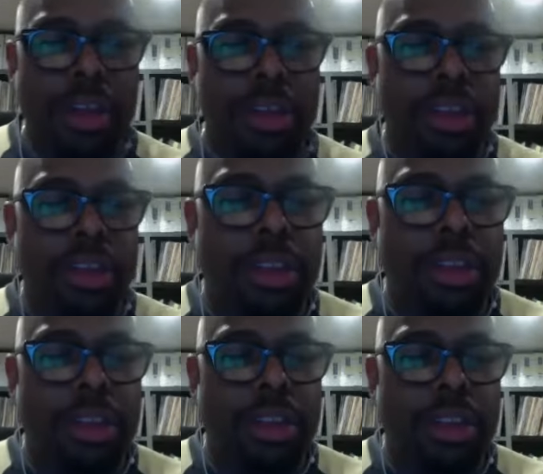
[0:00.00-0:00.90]
The
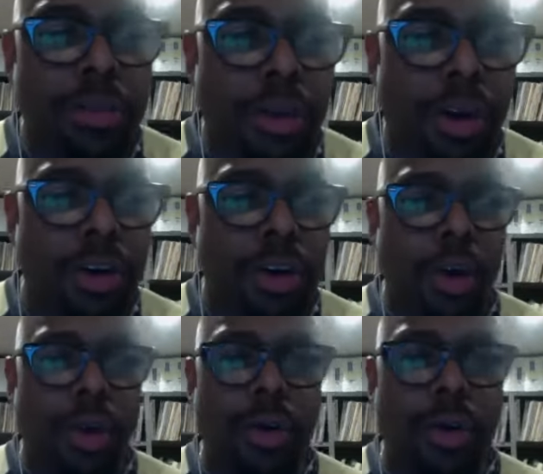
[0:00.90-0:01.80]
the overall
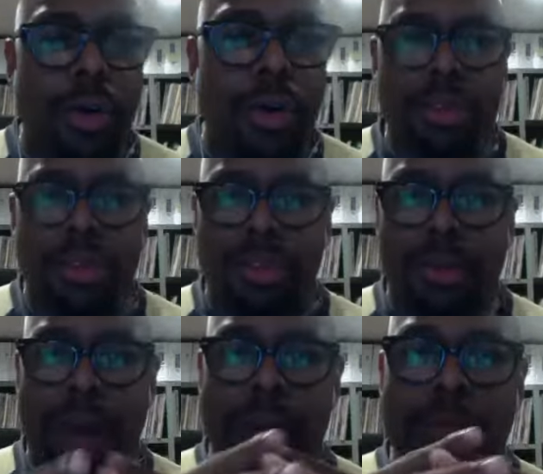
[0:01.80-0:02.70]
goal was to
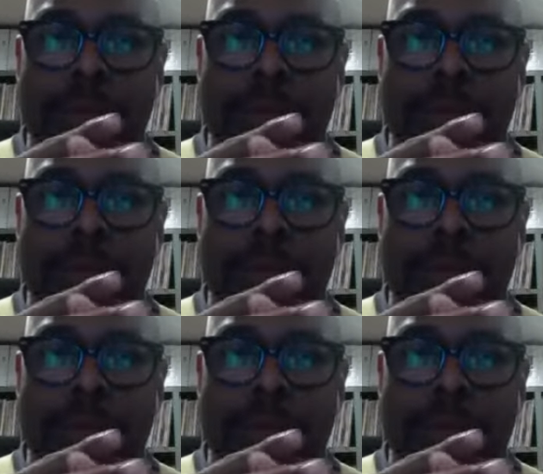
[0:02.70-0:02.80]
somehow bring